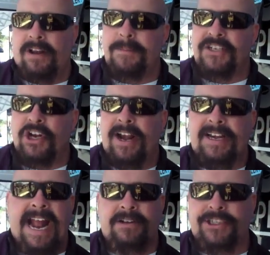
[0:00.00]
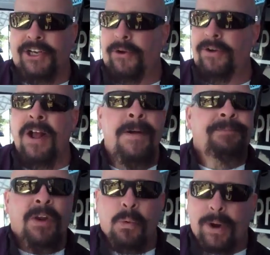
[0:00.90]
They're going to be shutting down soon.
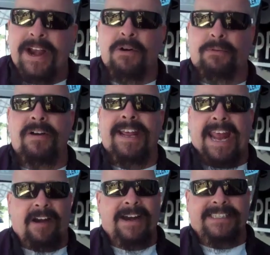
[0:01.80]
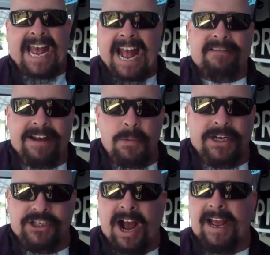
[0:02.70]
We don't really care exactly
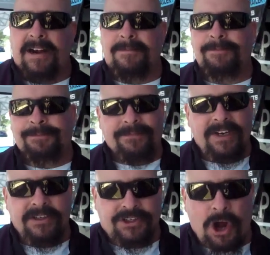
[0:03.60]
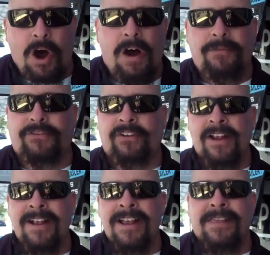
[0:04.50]
which item solves
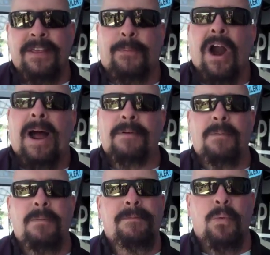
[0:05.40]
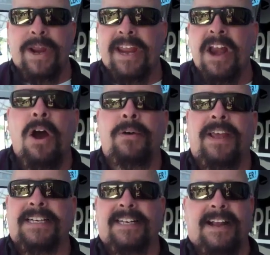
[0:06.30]
the problem. We know
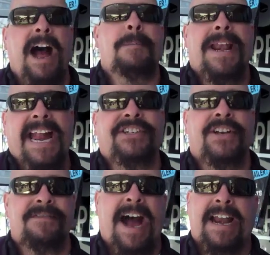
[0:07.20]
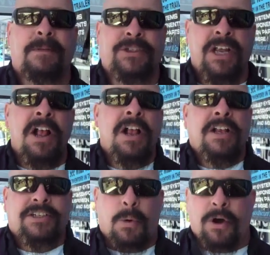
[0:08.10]
that it's a combination of items,
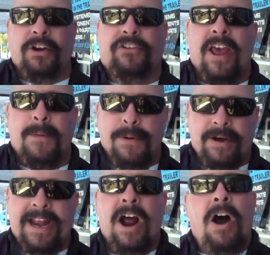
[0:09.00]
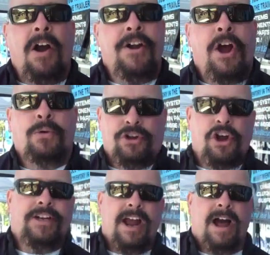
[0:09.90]
so we're just going to put in our known
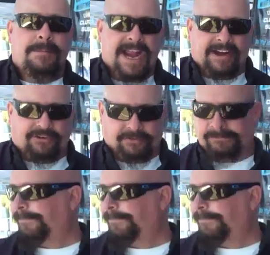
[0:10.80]
good combination.